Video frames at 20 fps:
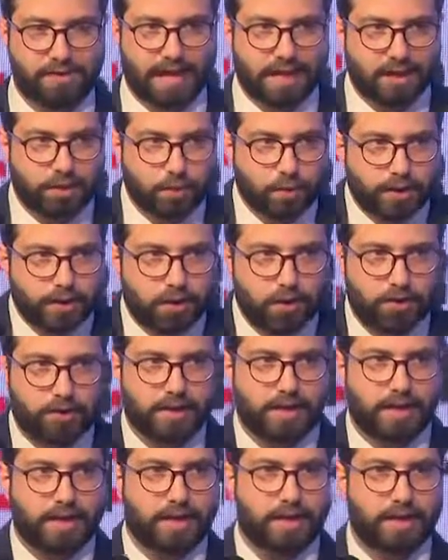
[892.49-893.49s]
As we know
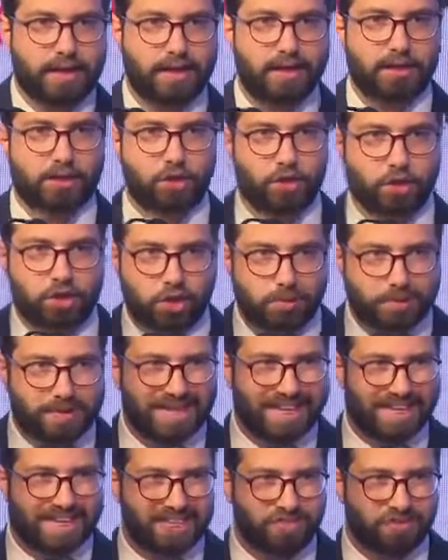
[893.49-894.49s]
today, social
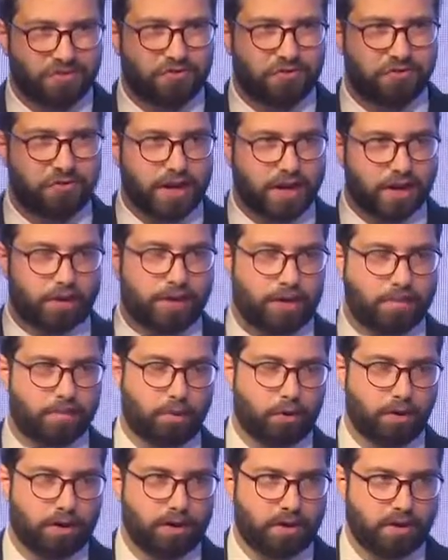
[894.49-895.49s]
media is very
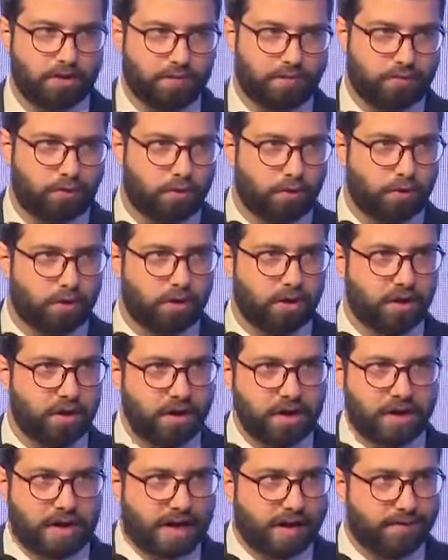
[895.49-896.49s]
important for
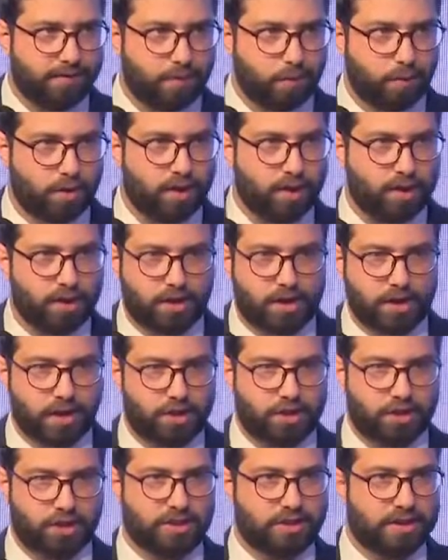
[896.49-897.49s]
everyone,
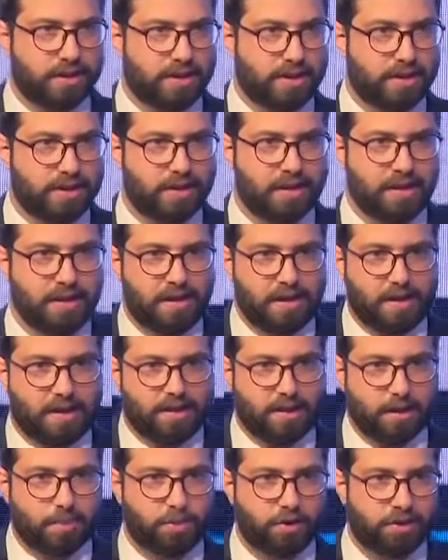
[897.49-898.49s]
not just in
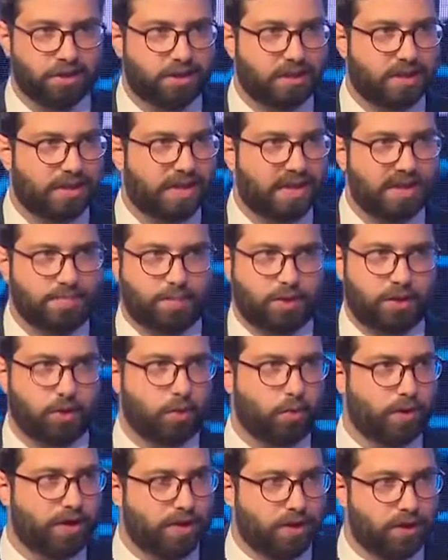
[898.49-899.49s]
their personal life, but
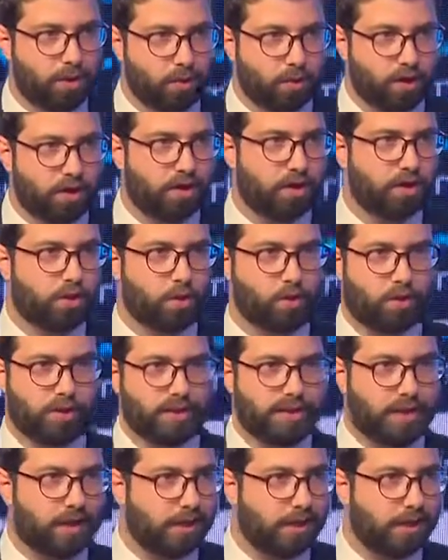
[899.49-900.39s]
the way they work, the way they